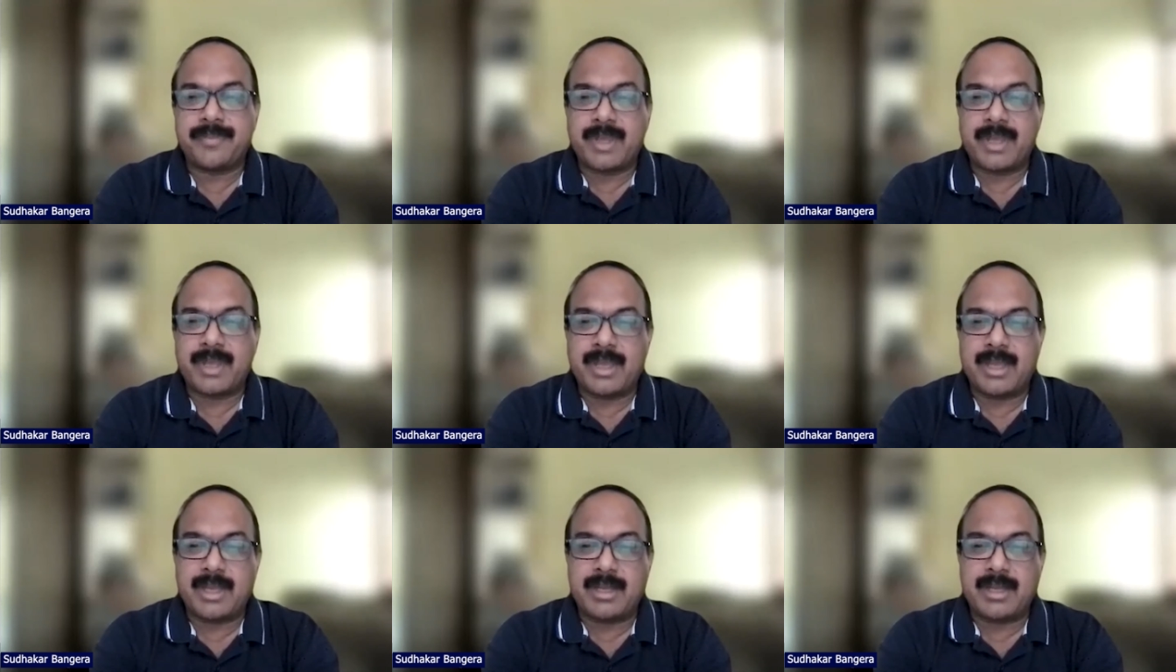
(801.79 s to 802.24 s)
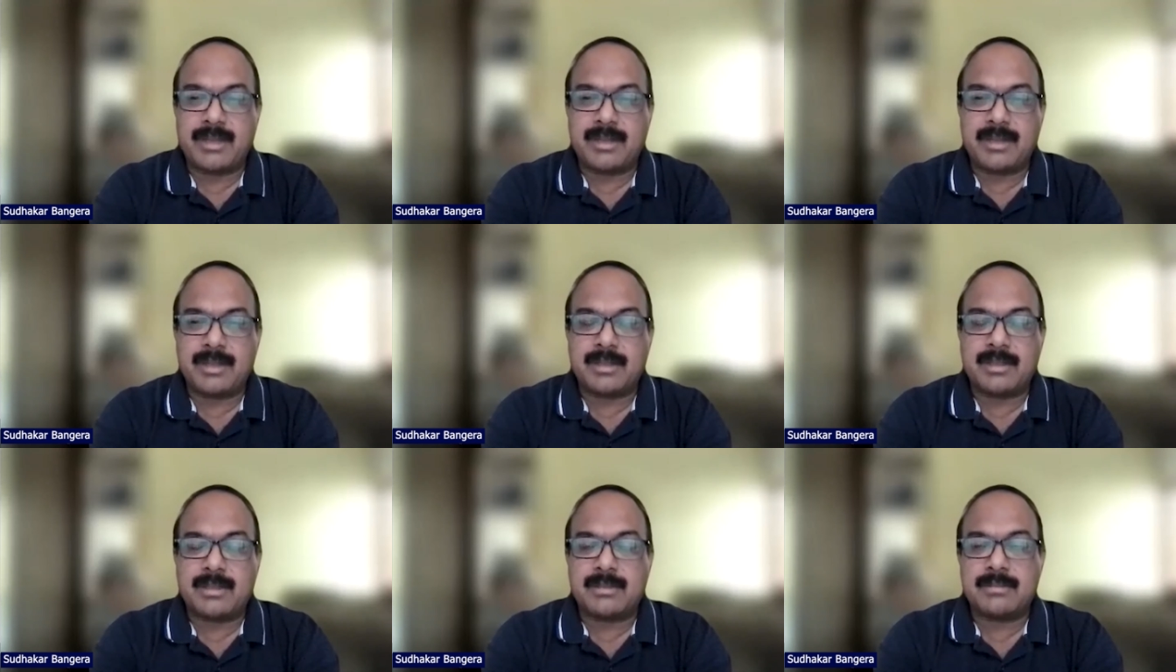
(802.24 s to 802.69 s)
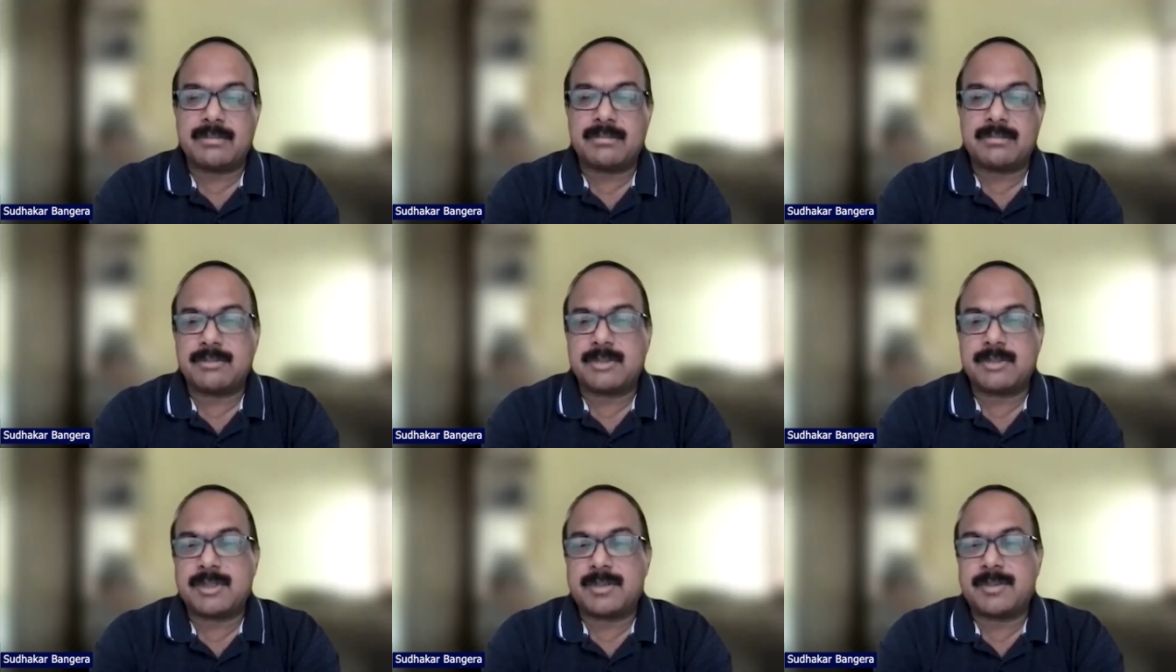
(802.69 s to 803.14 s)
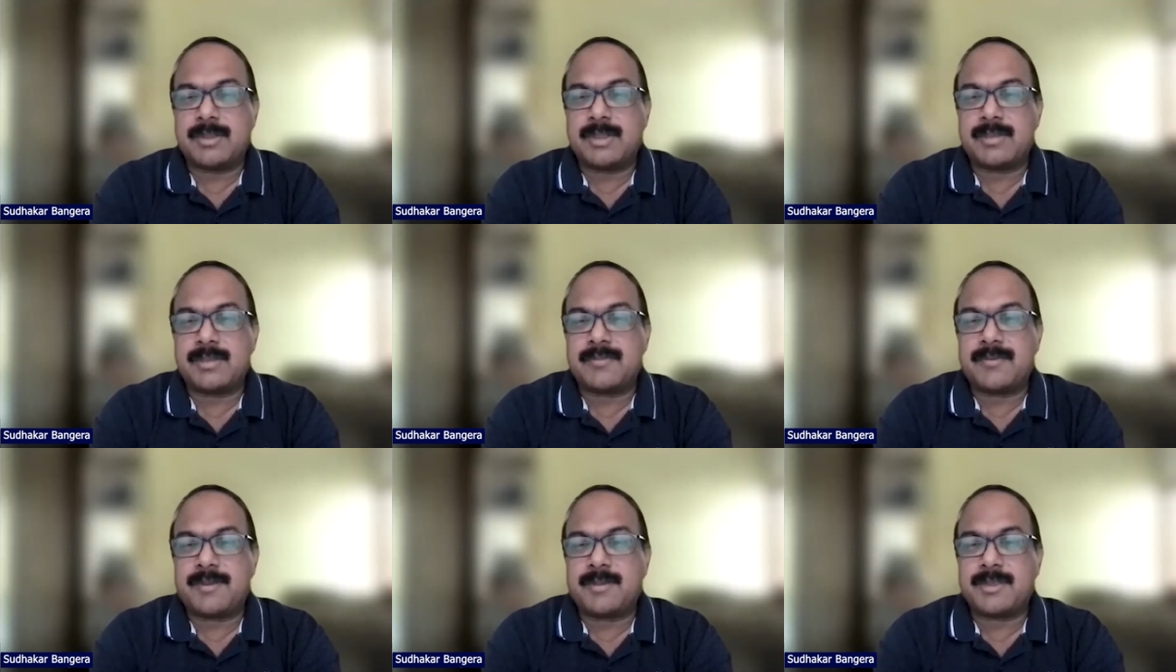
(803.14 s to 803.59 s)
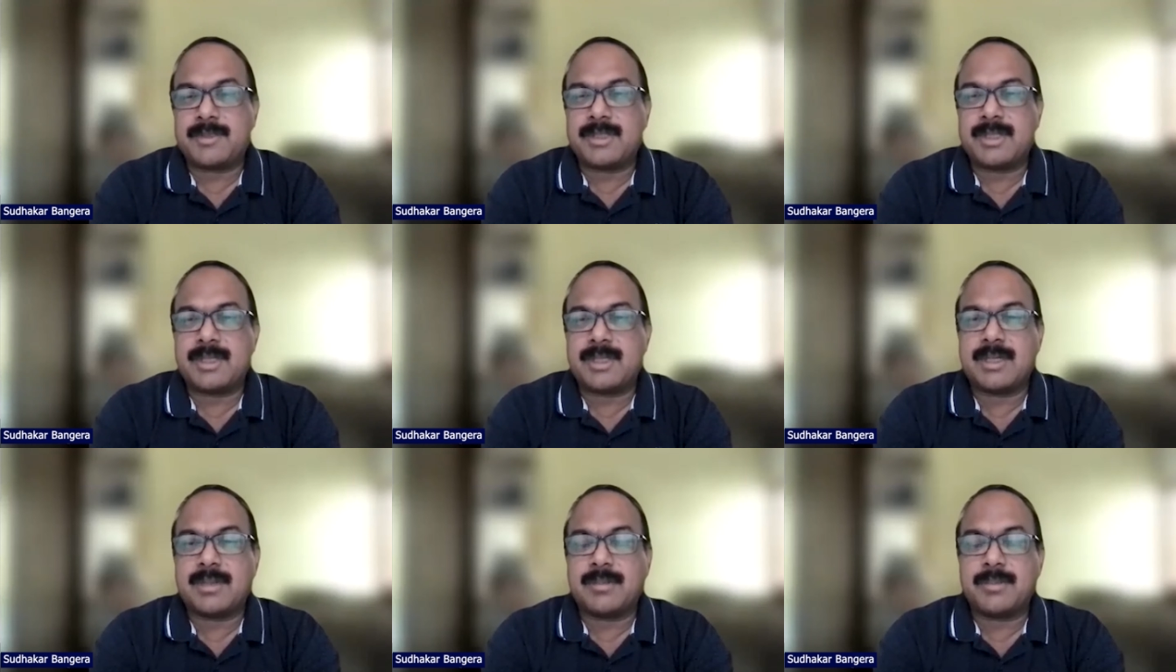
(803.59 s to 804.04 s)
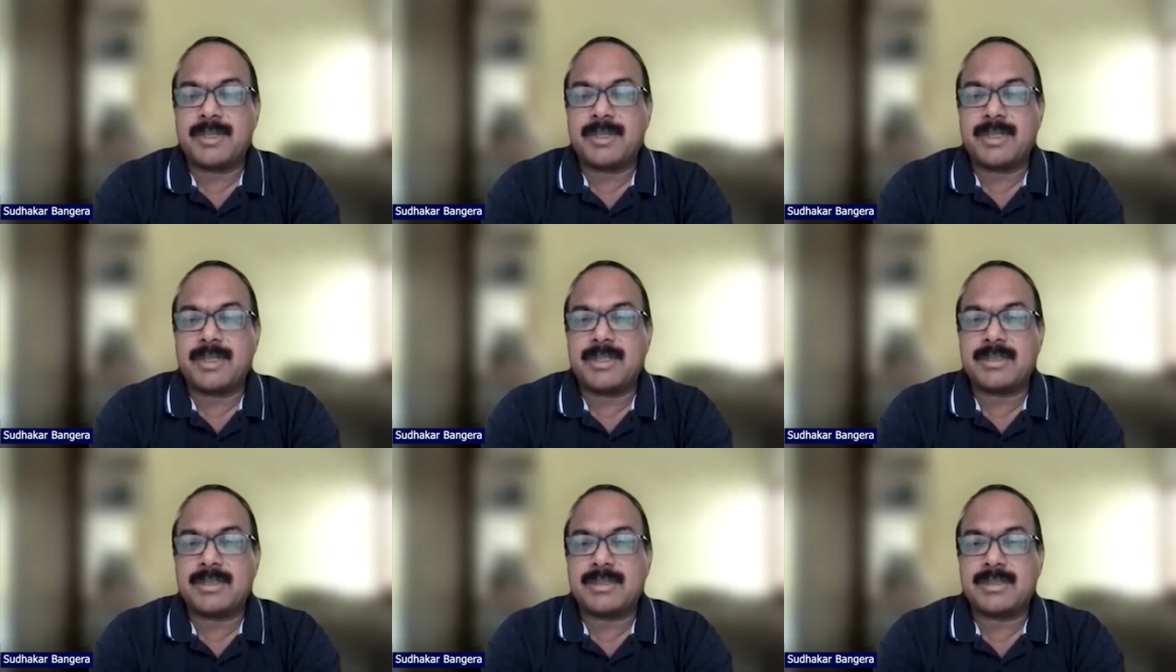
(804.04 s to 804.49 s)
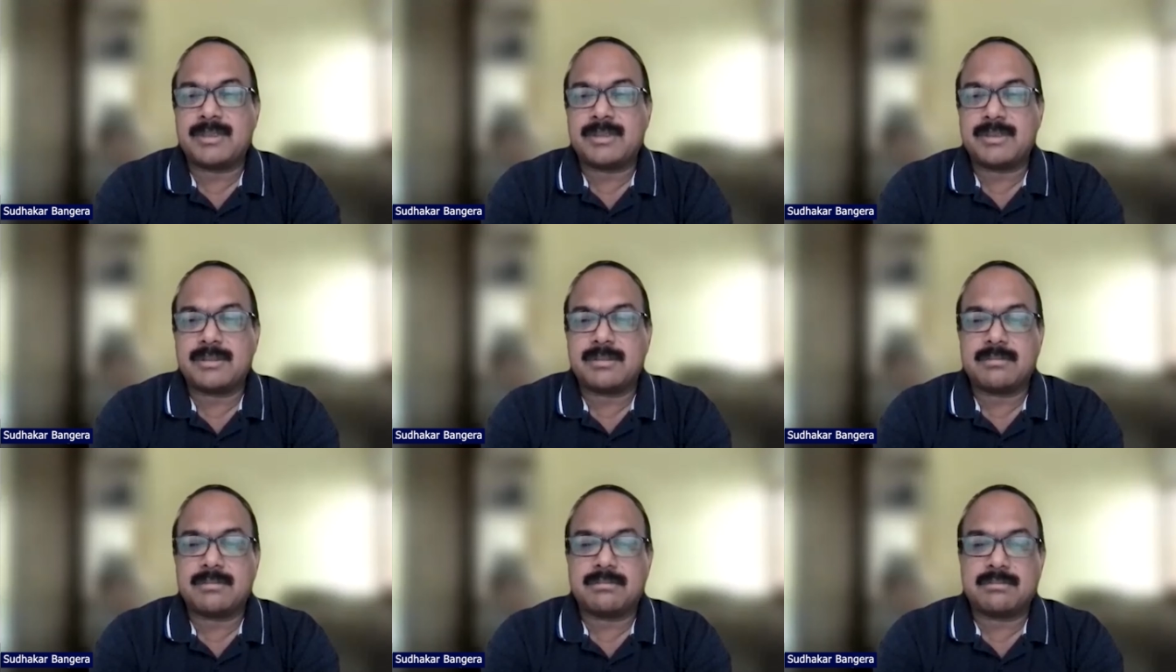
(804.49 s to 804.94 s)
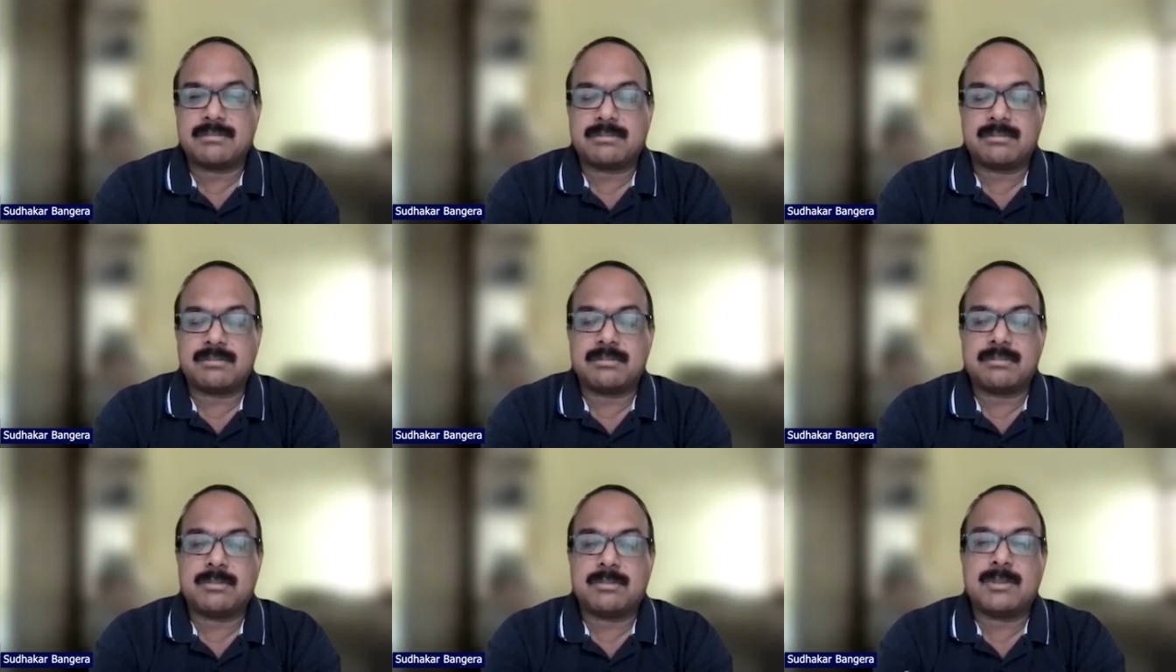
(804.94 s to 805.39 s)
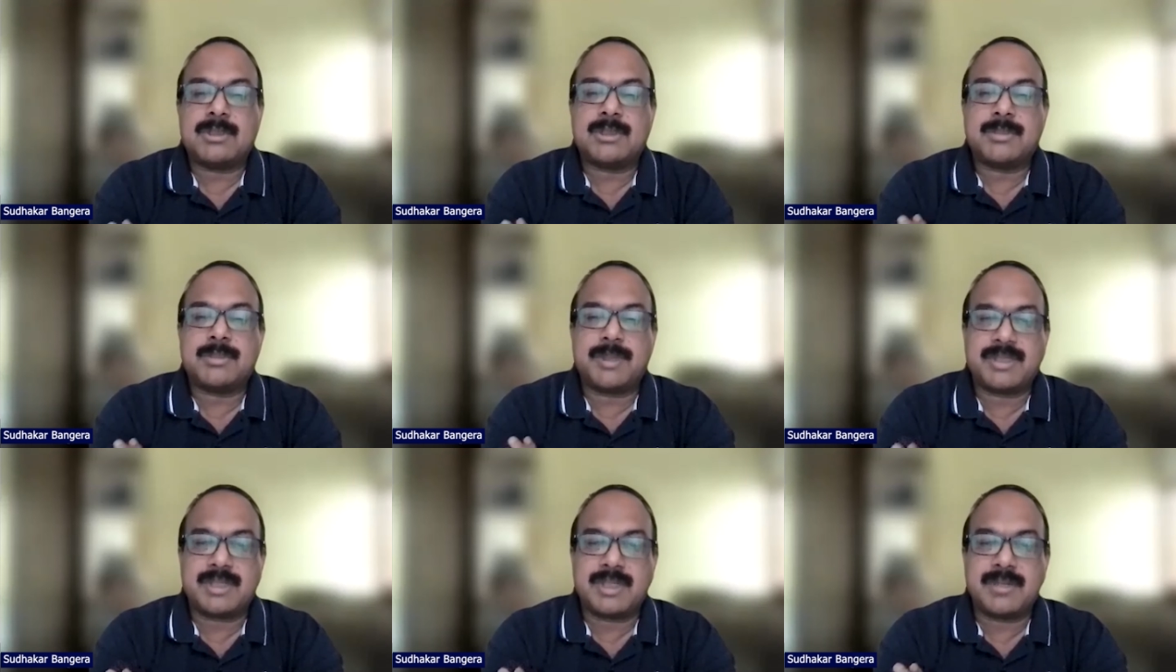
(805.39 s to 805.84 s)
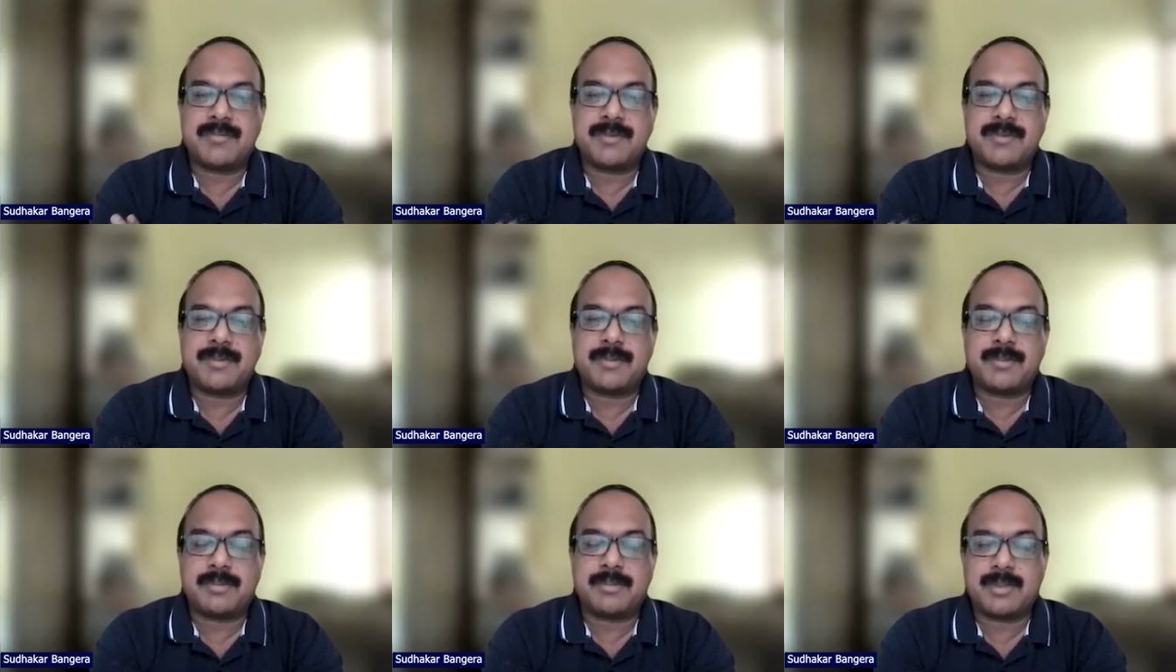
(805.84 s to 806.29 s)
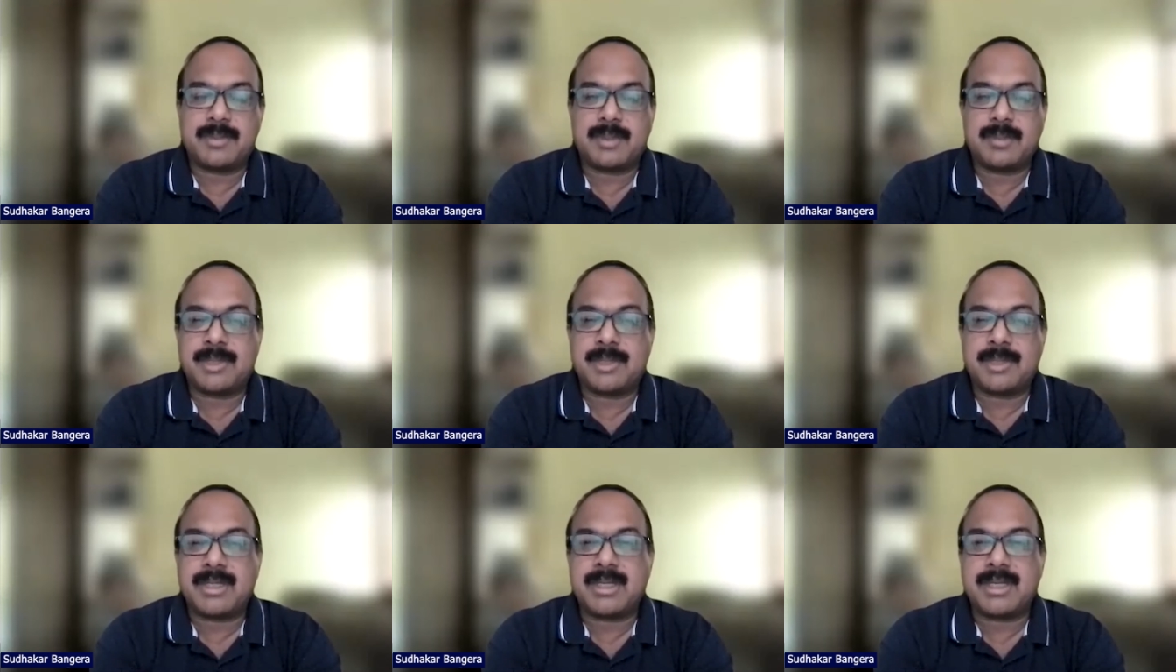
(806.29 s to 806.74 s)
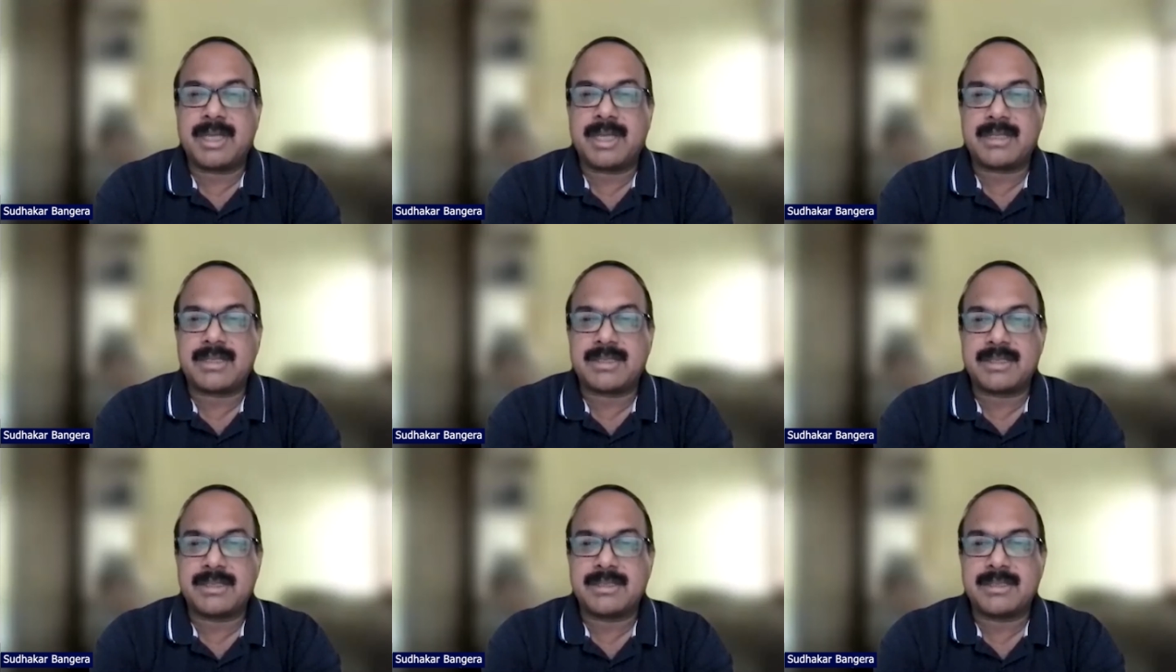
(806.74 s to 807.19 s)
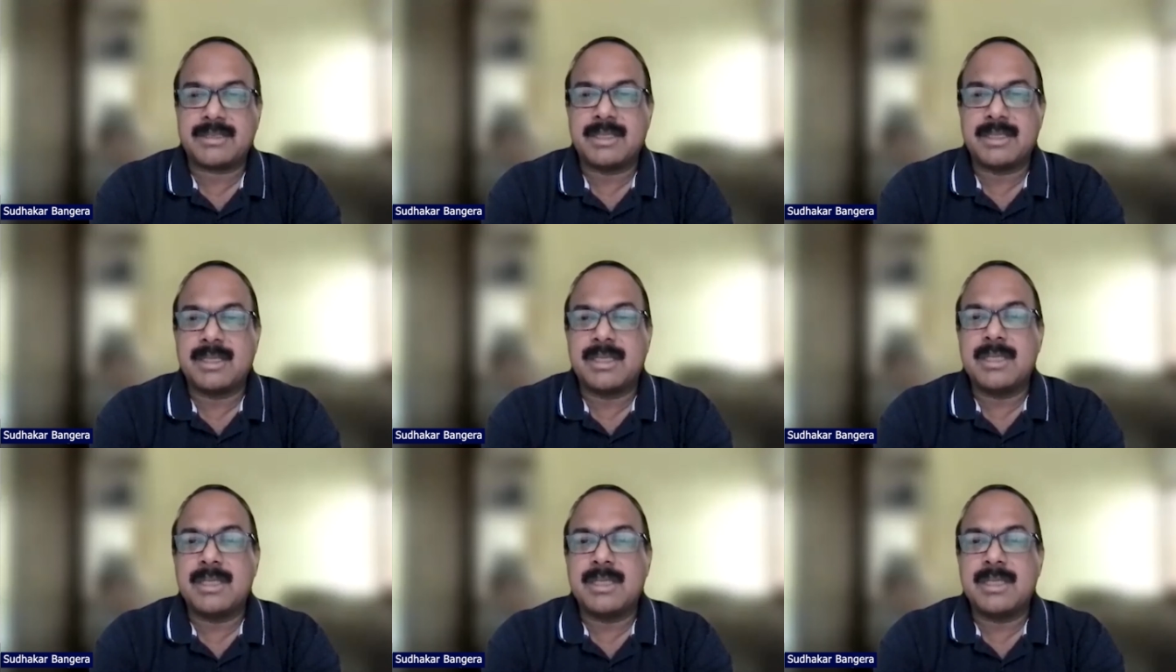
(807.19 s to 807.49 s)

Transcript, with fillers: and um, some of the pharmaceutical companies, um, especially from the multinationals,